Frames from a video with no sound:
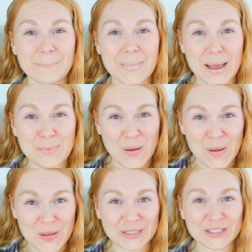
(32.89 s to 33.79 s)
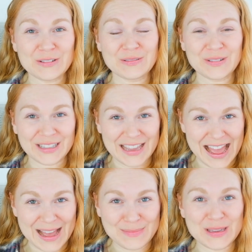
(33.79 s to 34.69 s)
I'm also really
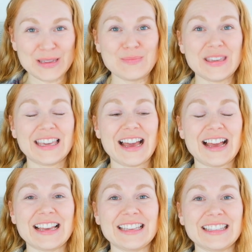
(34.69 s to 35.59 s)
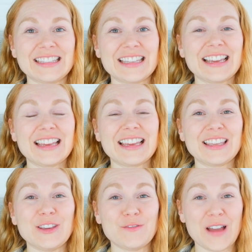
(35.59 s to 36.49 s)
happy because
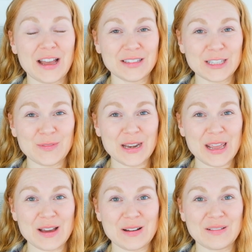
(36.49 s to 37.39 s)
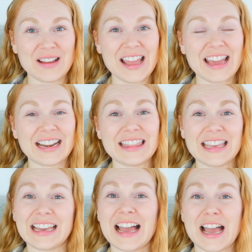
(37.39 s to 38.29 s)
you found this video and I
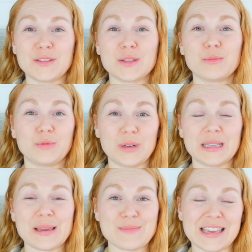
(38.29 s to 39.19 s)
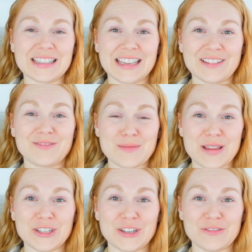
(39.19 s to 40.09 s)
think I have some really amazing
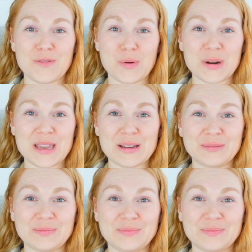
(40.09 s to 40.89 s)
information for you.